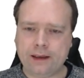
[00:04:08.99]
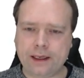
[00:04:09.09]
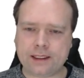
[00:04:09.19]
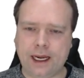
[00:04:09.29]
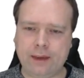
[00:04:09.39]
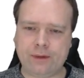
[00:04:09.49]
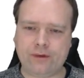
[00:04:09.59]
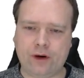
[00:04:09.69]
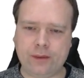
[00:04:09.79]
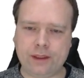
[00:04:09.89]
It's high
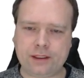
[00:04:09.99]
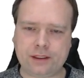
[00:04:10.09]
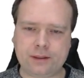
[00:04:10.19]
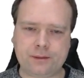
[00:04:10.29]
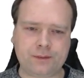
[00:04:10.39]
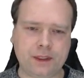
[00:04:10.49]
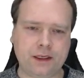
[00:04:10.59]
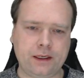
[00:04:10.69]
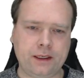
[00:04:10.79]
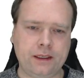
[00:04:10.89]
performance,
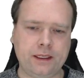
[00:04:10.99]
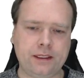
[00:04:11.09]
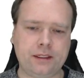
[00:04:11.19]
and it